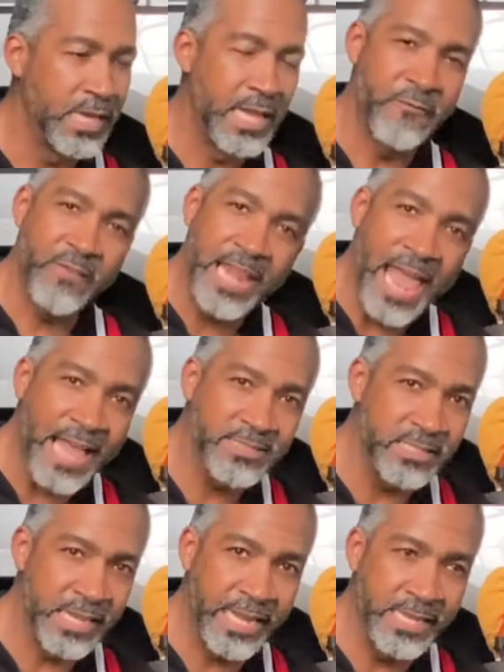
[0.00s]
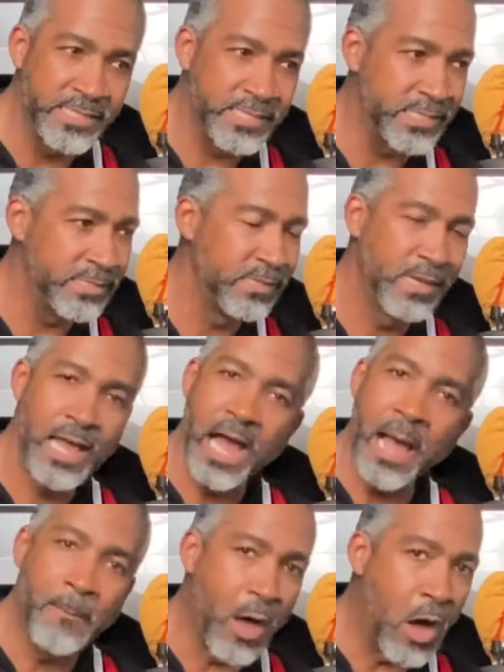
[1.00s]
If it has an engine,
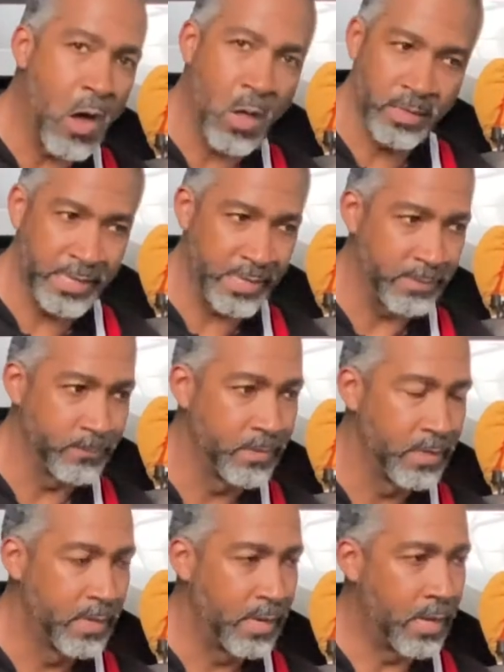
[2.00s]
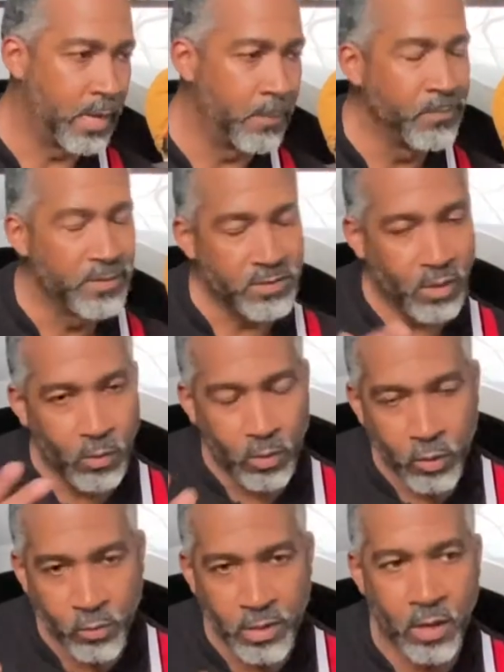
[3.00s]
I'm all in. So
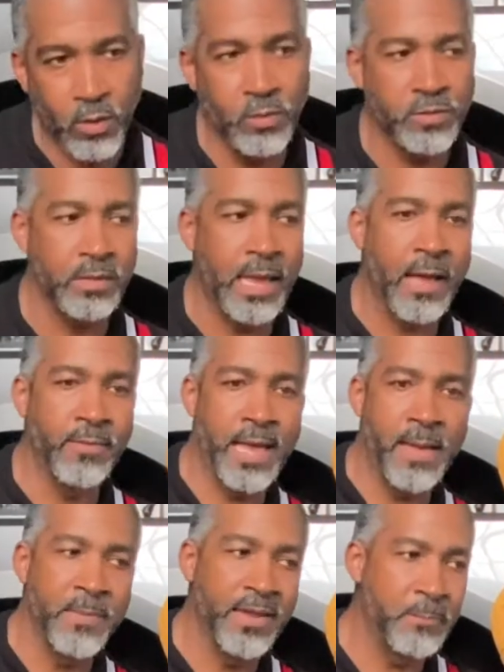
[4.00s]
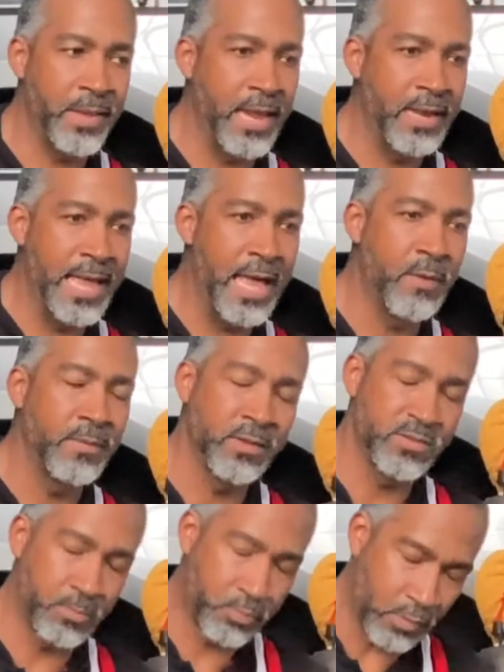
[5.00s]
who knows how that may pan out.
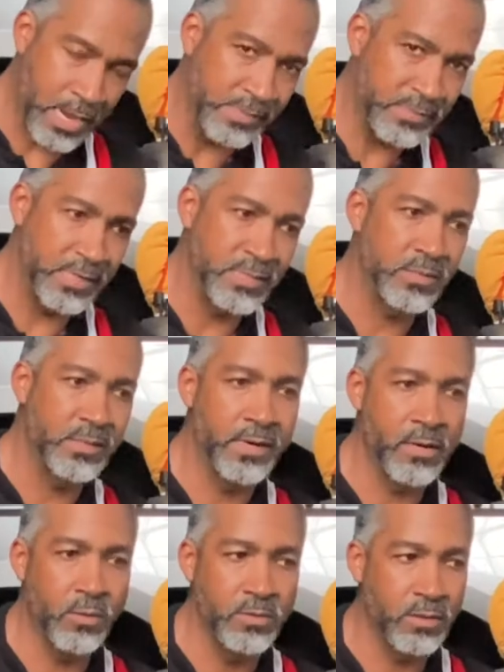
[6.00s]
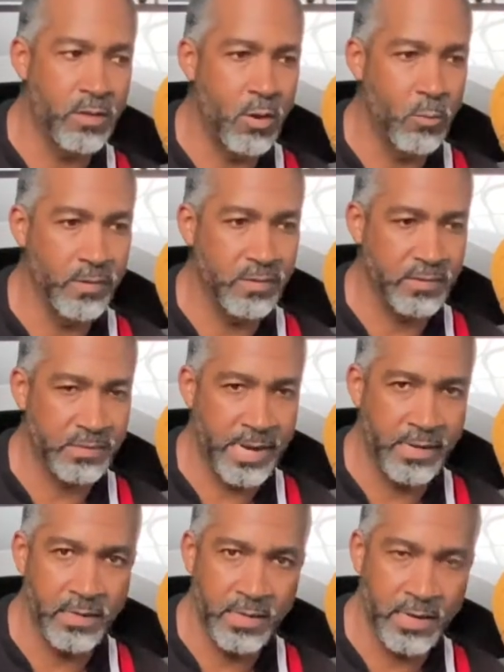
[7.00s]
There's a process that goes along with the
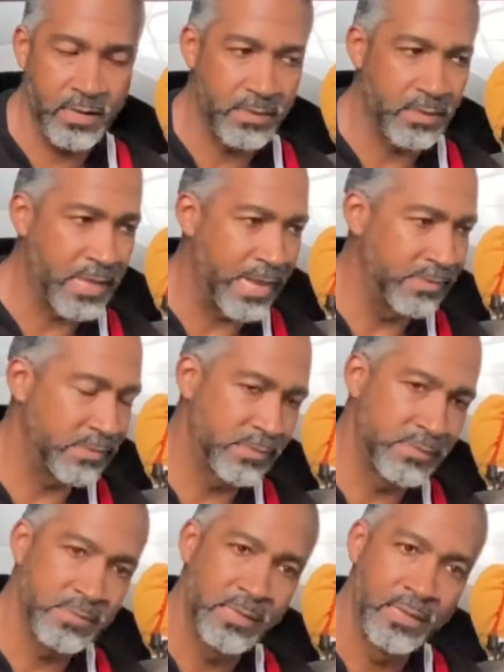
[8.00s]
state and getting the license.